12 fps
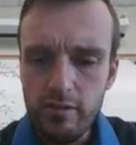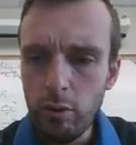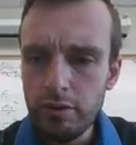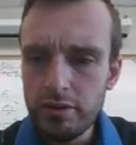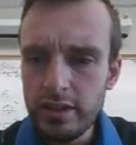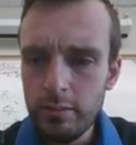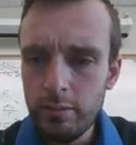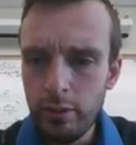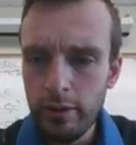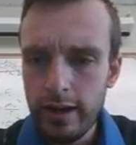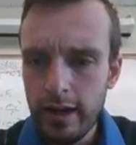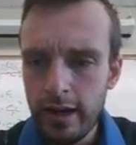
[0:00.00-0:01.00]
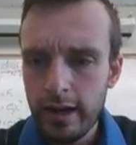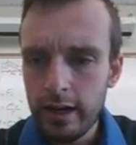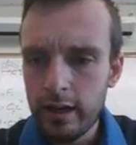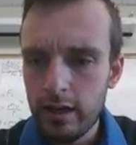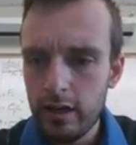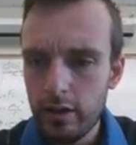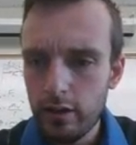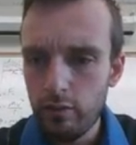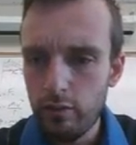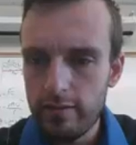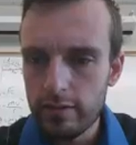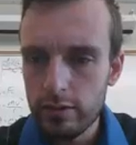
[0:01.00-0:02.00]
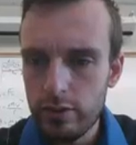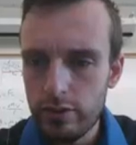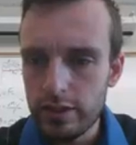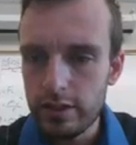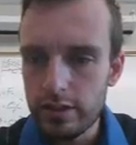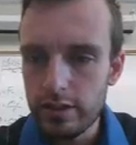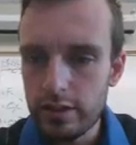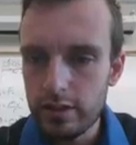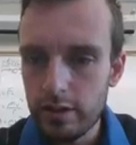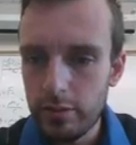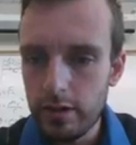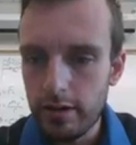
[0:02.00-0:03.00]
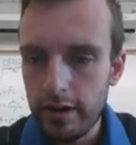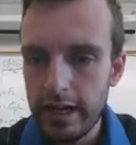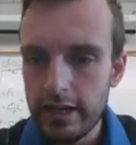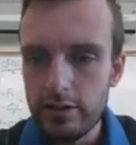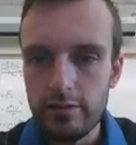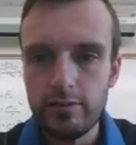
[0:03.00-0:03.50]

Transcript: 14.9 revolutions is going to be our answer